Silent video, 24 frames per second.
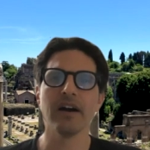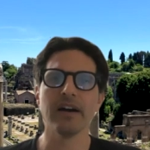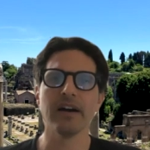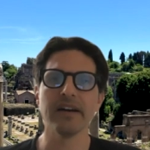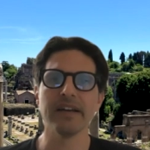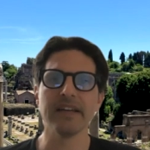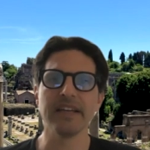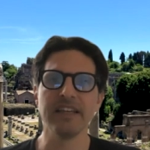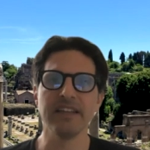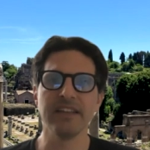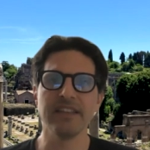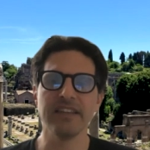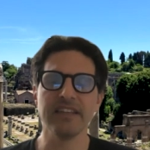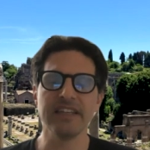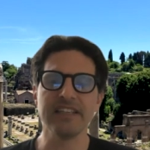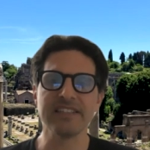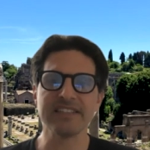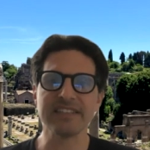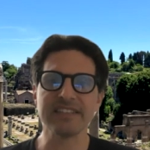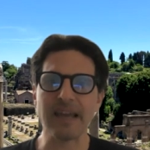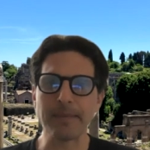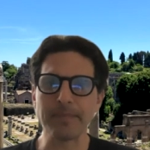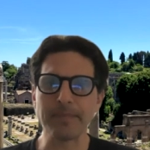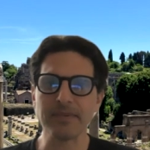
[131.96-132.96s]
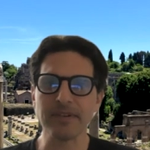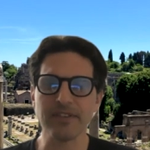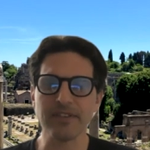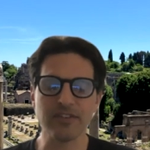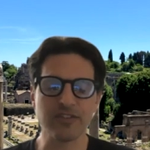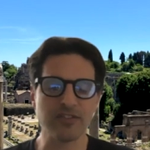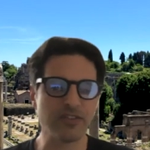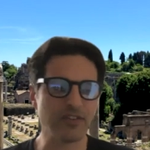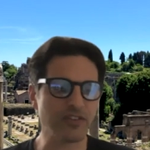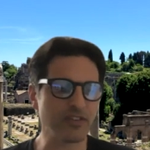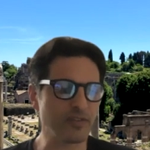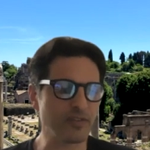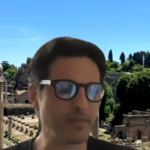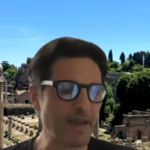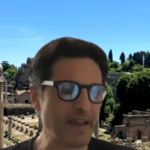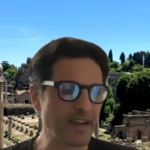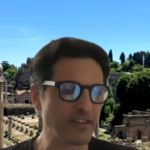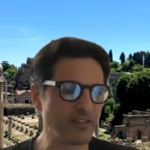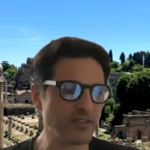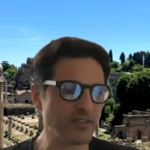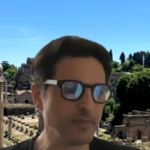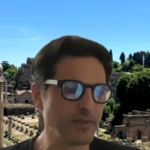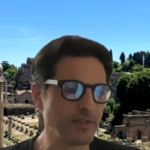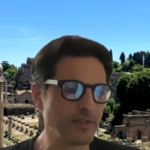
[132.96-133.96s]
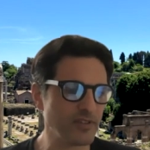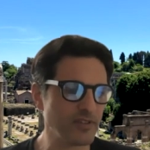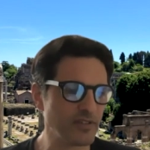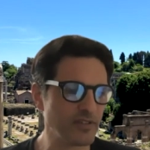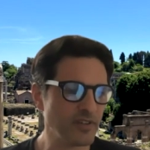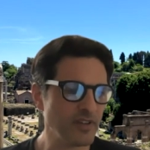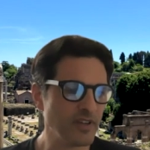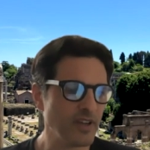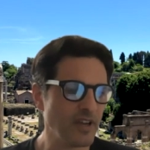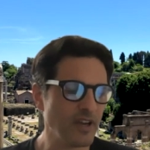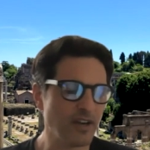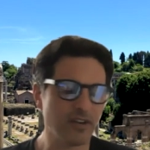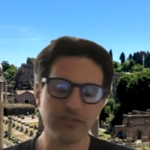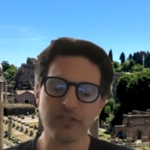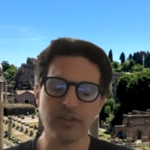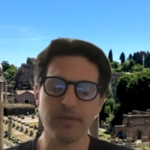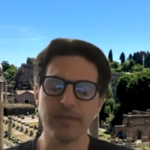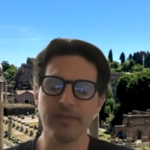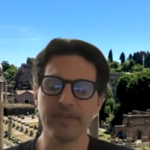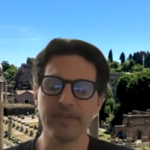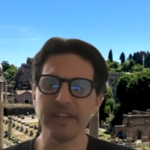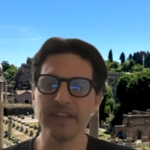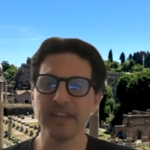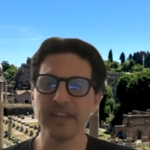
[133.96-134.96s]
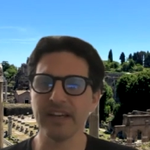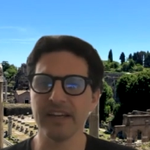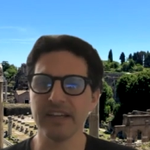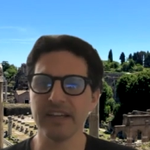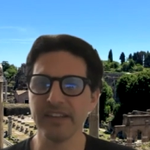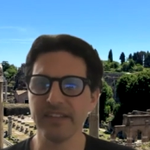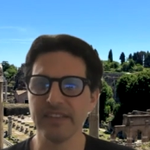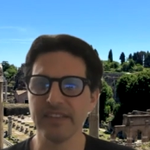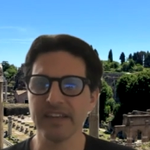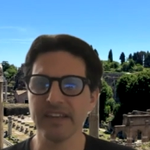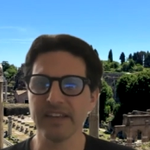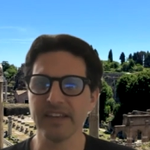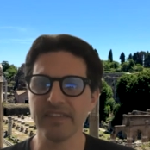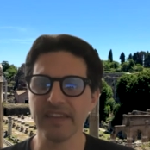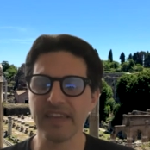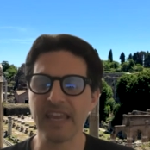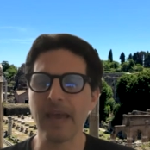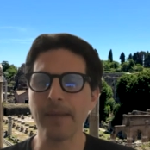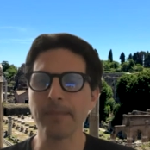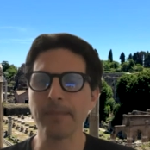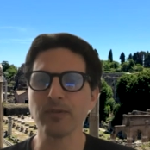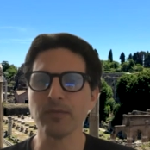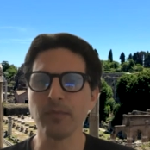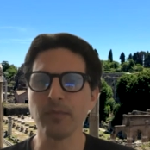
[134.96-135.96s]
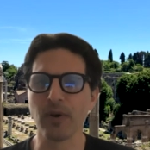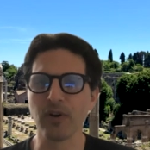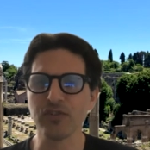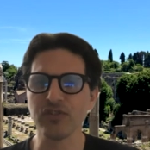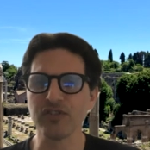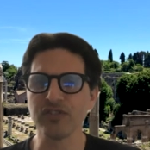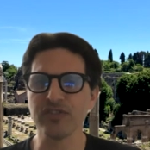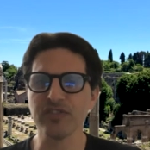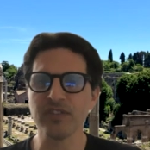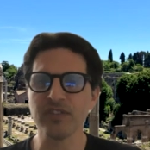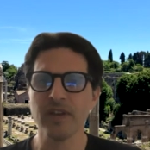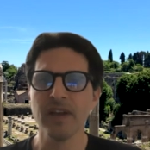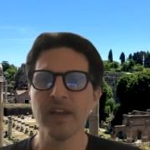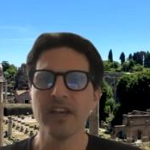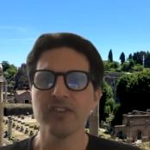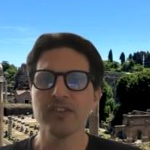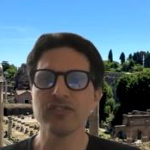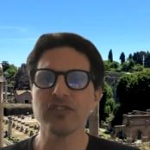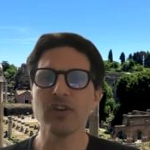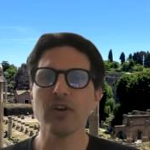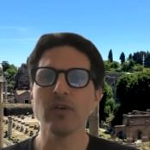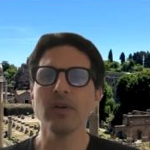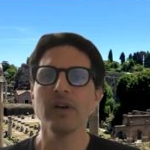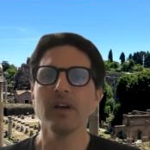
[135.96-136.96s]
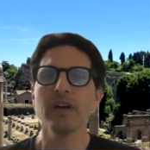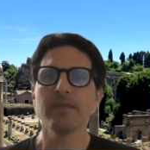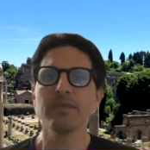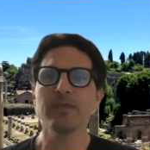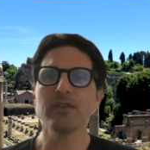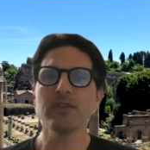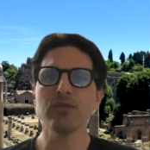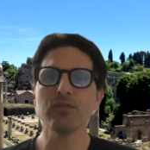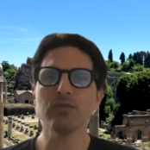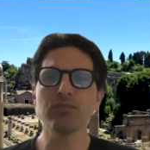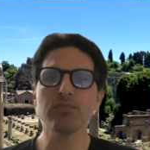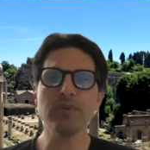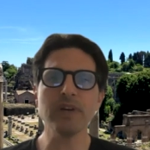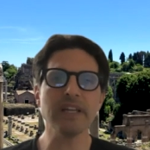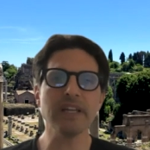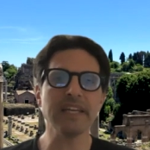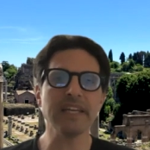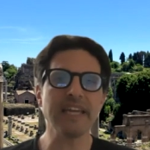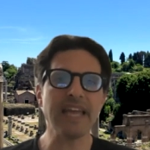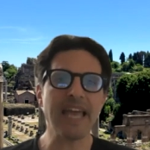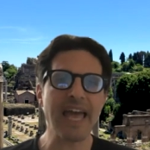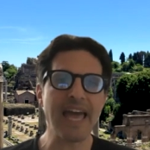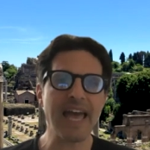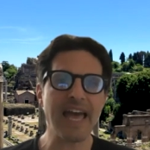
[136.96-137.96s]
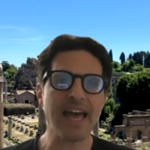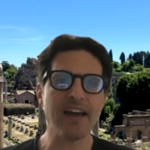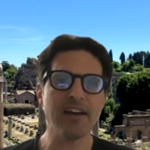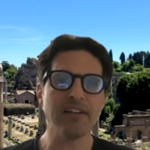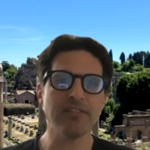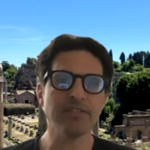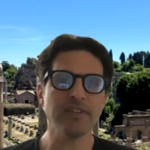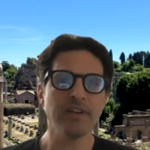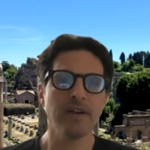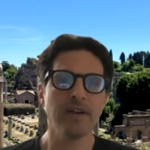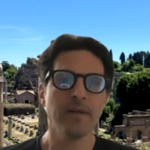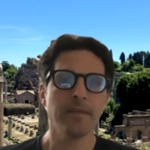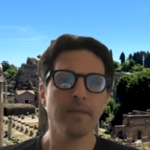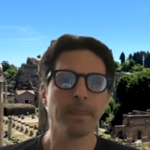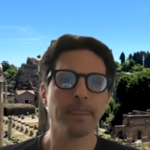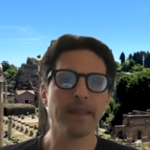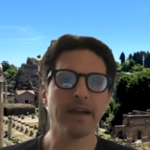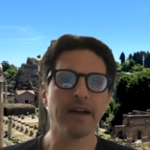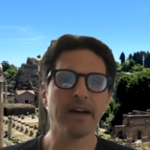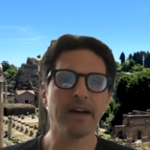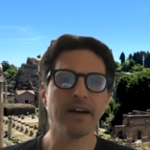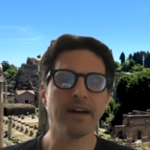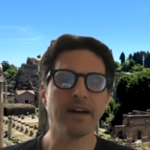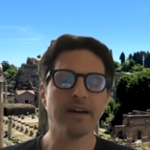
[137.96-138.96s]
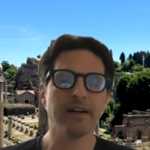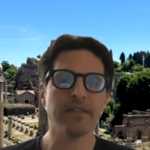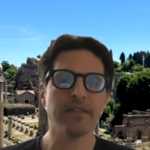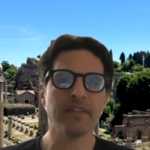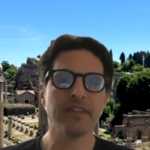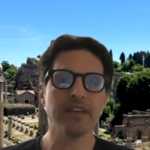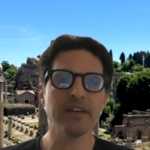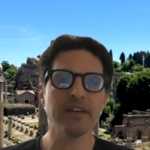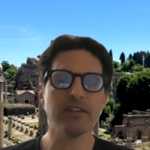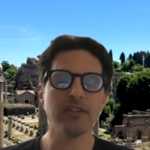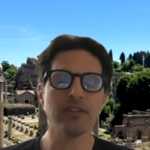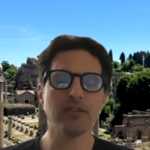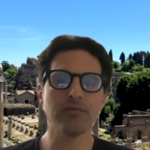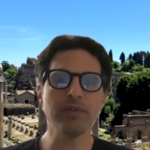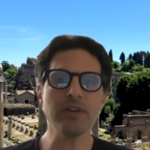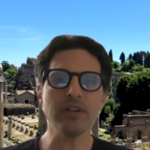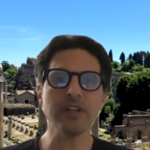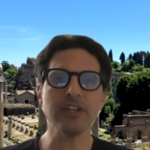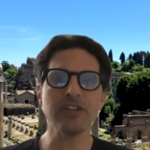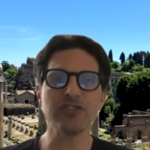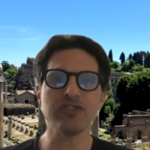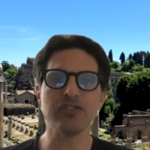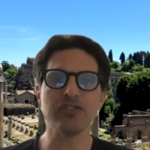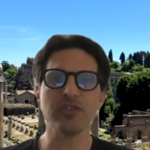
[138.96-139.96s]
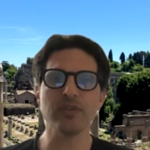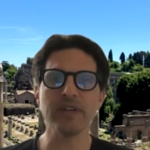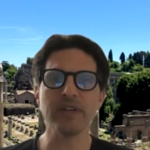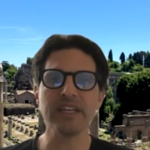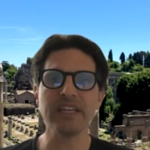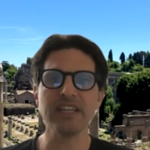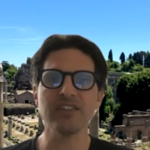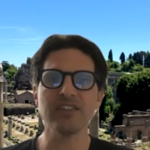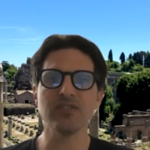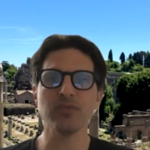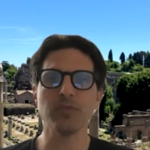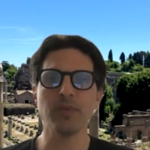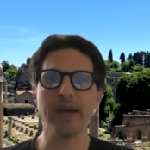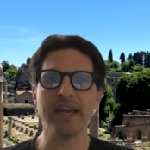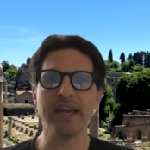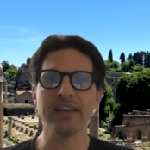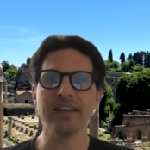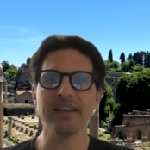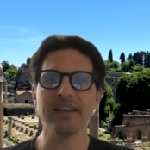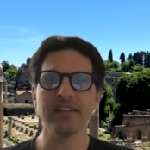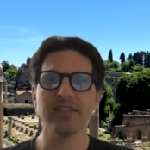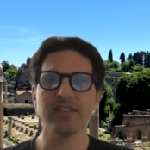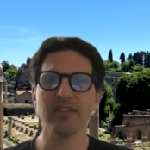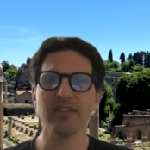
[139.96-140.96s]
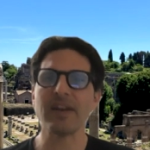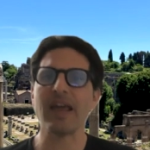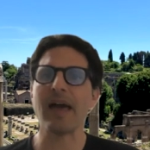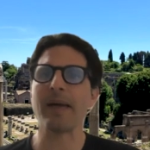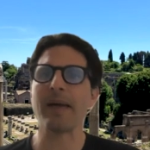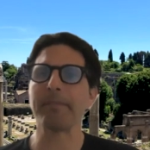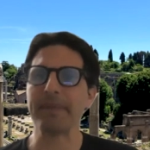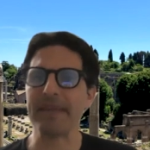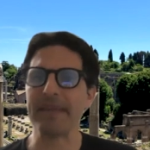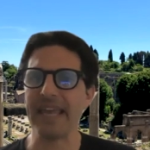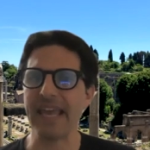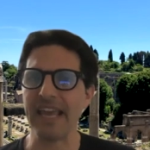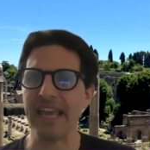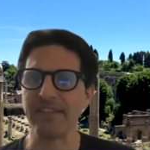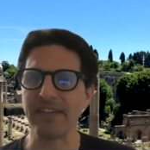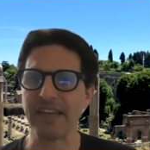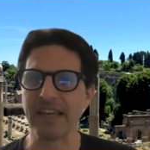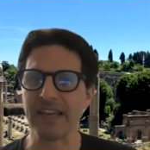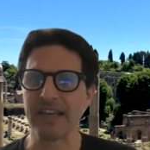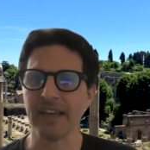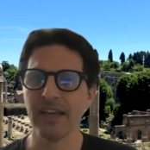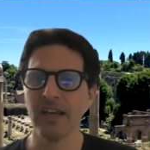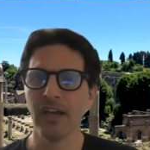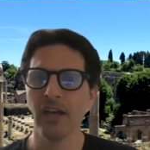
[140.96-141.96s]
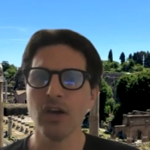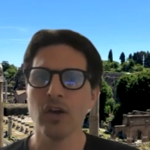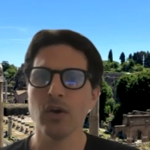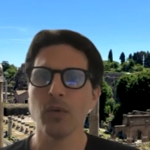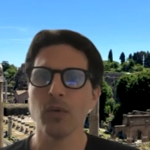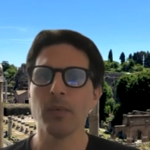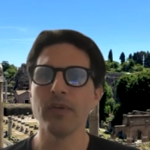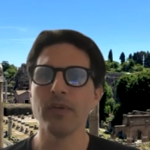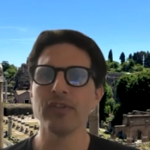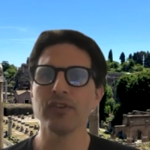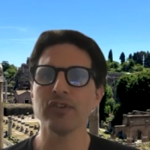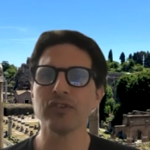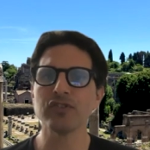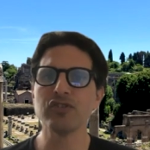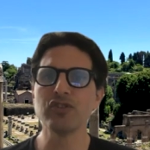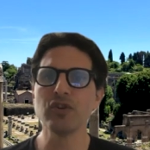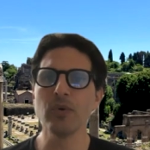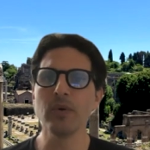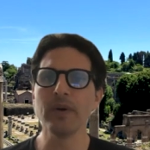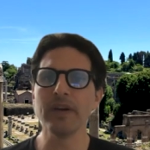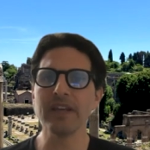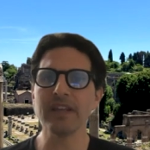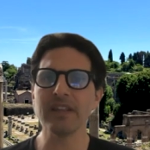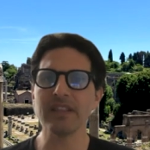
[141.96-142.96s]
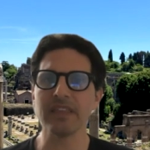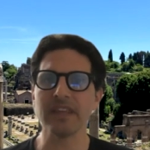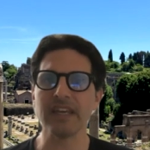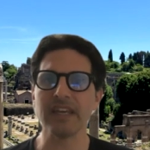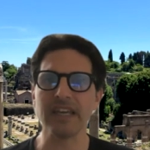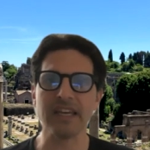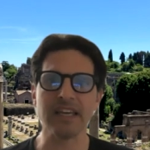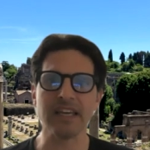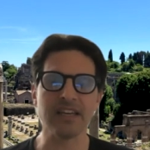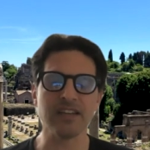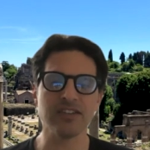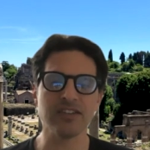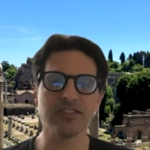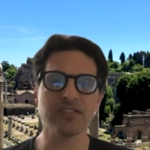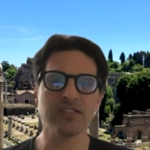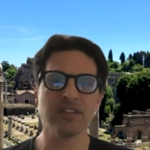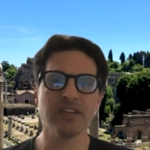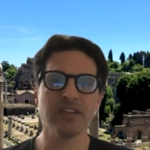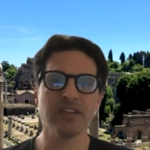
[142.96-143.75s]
in the Cypta, in the Circus Maximus, actually in the Campus Martius. So you really have the real issue is when they're not behaving, when they're doing things,